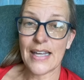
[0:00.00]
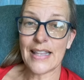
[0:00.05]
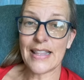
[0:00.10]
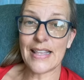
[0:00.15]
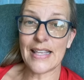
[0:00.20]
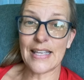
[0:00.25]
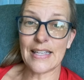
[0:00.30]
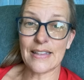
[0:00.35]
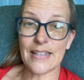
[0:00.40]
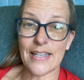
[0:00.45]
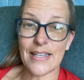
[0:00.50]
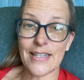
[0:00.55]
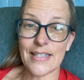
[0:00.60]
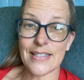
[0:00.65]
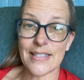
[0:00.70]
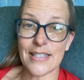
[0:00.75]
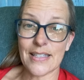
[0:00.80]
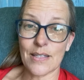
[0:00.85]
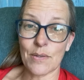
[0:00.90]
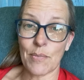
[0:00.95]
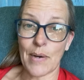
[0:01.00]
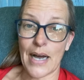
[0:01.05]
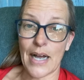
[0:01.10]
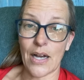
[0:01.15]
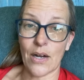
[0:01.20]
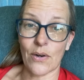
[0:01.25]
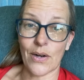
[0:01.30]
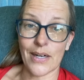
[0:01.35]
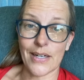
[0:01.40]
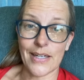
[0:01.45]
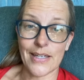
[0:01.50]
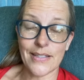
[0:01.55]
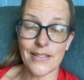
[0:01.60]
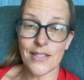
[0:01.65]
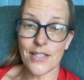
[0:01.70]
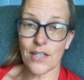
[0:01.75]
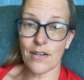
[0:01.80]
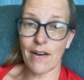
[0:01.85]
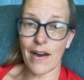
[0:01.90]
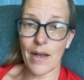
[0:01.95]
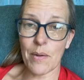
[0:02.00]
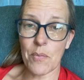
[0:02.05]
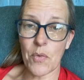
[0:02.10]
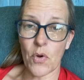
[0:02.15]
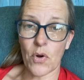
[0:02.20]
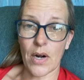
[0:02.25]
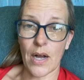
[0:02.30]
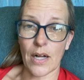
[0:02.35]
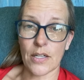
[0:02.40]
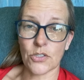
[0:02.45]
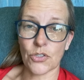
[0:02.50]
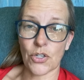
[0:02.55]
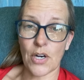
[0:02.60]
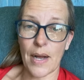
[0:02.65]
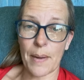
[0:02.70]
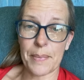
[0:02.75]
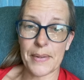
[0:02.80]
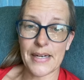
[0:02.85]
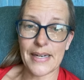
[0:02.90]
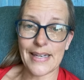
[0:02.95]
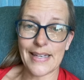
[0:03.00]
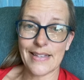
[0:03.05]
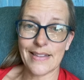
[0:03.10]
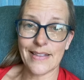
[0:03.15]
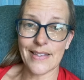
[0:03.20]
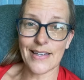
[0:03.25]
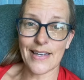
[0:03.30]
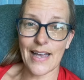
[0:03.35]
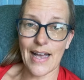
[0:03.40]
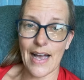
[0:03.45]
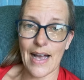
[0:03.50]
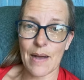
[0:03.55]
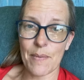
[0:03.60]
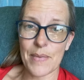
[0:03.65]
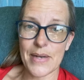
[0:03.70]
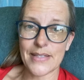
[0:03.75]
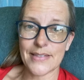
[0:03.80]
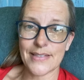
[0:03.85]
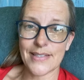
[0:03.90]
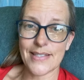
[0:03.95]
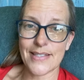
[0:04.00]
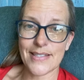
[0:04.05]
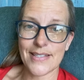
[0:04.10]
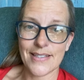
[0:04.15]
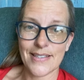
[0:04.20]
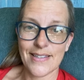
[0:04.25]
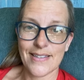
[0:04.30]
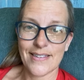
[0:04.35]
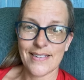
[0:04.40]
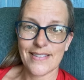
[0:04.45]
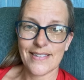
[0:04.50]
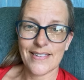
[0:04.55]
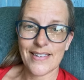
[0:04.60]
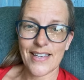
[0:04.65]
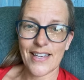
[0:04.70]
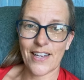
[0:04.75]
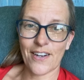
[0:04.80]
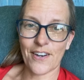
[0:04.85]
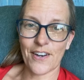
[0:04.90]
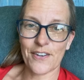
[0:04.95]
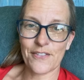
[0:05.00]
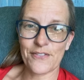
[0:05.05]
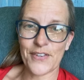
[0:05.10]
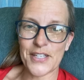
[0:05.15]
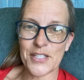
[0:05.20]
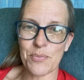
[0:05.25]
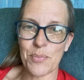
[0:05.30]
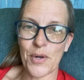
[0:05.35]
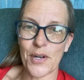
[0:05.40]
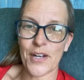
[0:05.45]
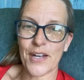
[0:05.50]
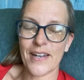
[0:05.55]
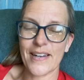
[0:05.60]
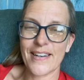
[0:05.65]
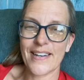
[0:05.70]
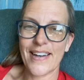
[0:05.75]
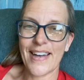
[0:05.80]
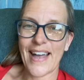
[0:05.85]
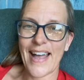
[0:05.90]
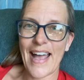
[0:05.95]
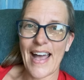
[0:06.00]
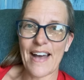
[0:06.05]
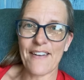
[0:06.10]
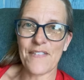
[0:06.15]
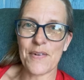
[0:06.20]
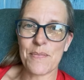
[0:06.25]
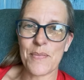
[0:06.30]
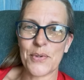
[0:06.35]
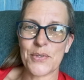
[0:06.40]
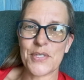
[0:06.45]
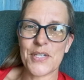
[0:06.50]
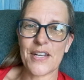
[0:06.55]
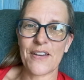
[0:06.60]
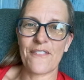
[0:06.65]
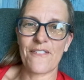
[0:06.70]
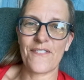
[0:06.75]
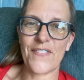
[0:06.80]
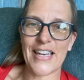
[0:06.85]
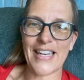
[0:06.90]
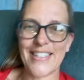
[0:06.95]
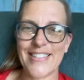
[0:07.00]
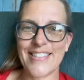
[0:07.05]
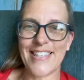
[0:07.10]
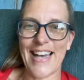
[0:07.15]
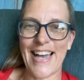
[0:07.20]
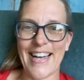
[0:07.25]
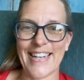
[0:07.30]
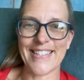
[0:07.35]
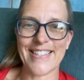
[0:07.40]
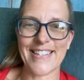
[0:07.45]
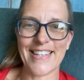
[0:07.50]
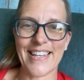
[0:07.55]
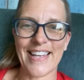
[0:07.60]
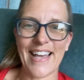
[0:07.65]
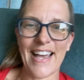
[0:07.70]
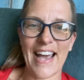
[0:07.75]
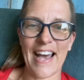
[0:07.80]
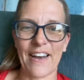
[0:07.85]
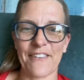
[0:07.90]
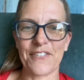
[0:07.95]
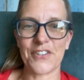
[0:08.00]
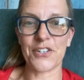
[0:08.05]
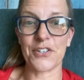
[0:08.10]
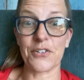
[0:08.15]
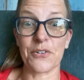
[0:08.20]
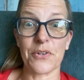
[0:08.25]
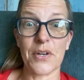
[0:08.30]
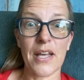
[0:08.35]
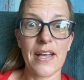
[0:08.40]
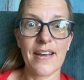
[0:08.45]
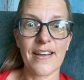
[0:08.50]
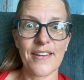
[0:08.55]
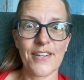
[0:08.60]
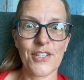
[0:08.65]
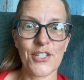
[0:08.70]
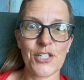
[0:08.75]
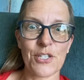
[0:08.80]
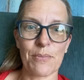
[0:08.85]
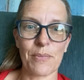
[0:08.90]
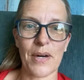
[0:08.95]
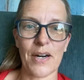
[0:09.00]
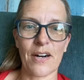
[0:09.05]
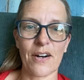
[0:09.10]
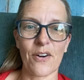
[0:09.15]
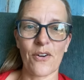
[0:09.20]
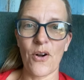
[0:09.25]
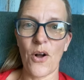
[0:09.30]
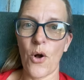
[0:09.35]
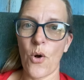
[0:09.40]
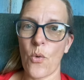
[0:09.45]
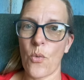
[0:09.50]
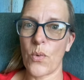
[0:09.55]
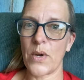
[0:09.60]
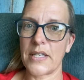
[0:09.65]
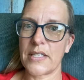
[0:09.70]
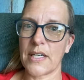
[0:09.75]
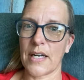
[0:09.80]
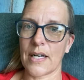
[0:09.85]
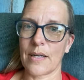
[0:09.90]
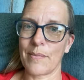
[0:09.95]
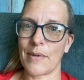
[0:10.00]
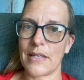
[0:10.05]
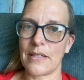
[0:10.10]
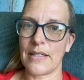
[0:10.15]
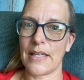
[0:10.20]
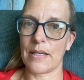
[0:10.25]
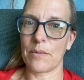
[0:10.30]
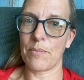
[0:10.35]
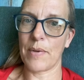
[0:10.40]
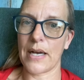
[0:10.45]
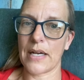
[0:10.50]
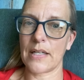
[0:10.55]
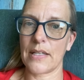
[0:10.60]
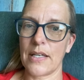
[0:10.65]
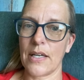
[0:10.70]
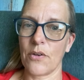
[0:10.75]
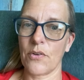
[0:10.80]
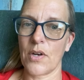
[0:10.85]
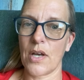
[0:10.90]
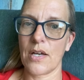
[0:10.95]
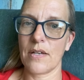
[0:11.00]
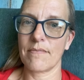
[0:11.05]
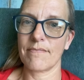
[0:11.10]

The link is in the bio on Instagram, or I'll drop it in the comments here on Facebook. Have a most fantastic afternoon. Tomorrow, we talk about laid back Leona.